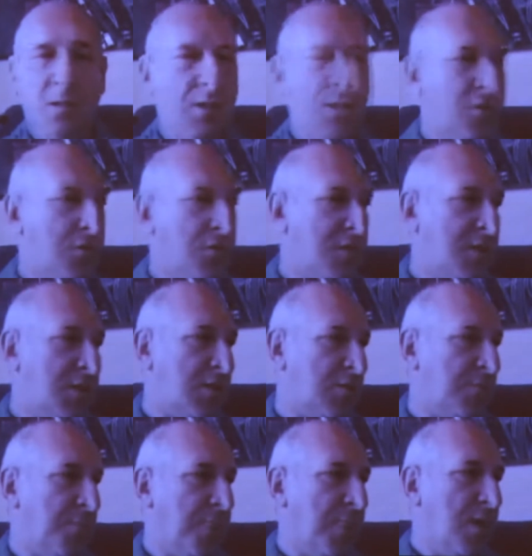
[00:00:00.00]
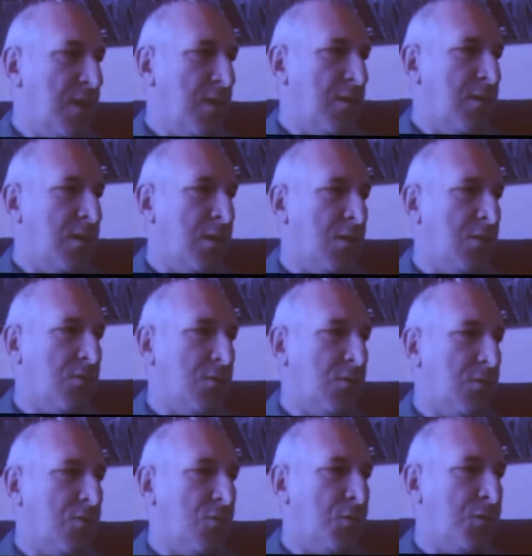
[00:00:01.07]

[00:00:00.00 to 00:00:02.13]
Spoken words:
to consider. Now,